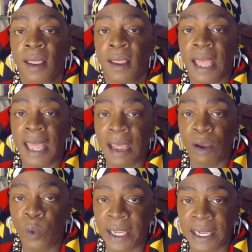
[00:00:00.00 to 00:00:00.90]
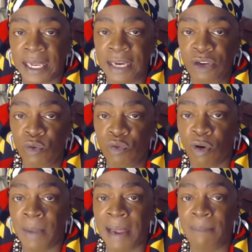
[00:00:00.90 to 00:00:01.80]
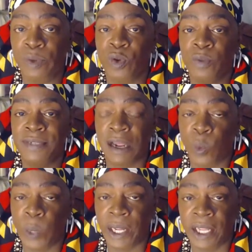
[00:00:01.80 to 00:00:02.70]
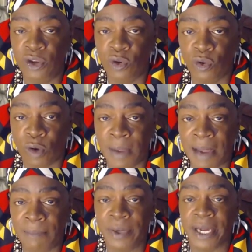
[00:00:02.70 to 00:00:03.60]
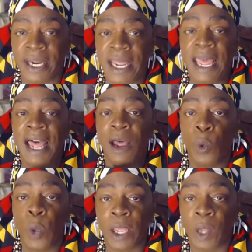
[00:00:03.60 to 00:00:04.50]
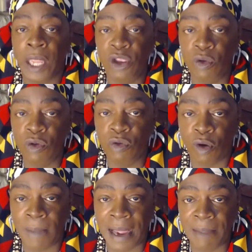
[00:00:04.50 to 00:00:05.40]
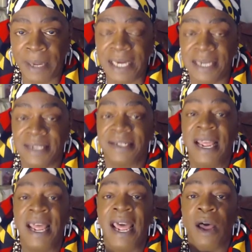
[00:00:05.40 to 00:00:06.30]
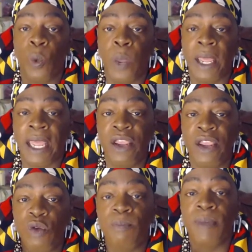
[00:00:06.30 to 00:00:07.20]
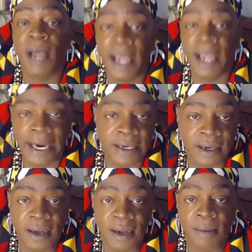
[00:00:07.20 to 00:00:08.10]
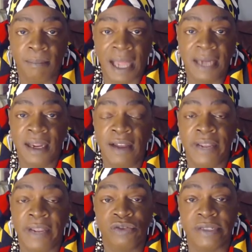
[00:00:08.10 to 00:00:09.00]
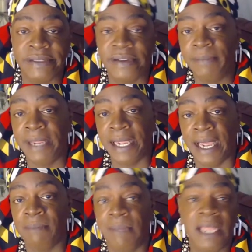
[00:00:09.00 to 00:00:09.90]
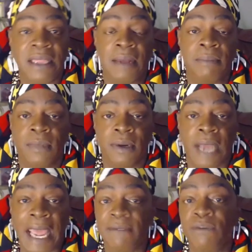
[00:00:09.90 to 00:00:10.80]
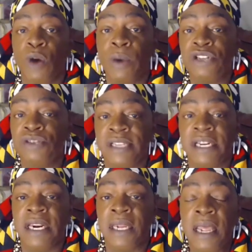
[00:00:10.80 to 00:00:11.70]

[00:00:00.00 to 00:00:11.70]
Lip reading: How quick can you grow my boobs? How quick can you grow my butt? How quick can you grow my penis? How quick can you bind my love interest to me and make them have no interest in any?